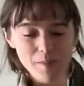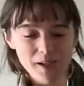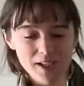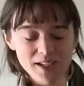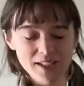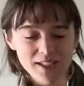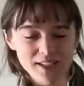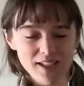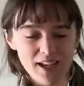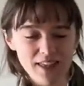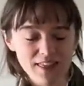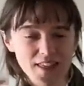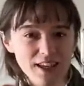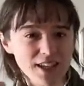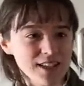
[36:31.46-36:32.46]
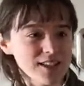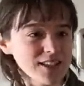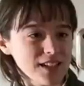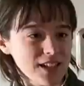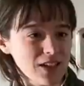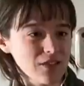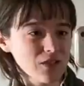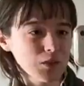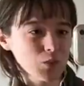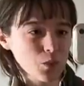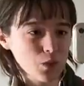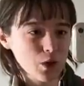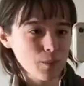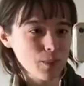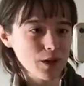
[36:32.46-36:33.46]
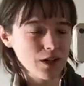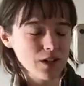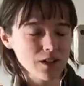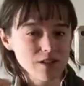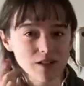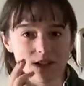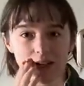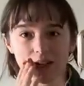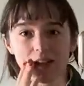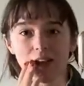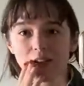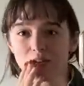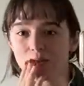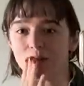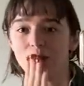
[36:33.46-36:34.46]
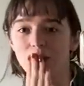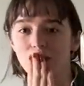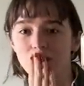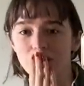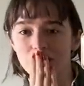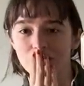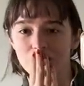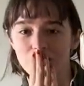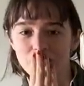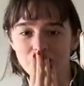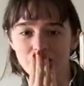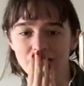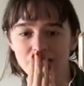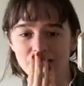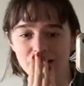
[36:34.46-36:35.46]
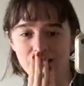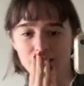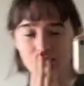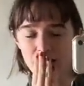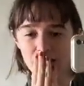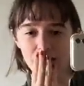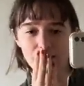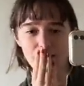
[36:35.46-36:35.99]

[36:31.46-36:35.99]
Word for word: because I think it's even warmer than yesterday, which is so crazy. But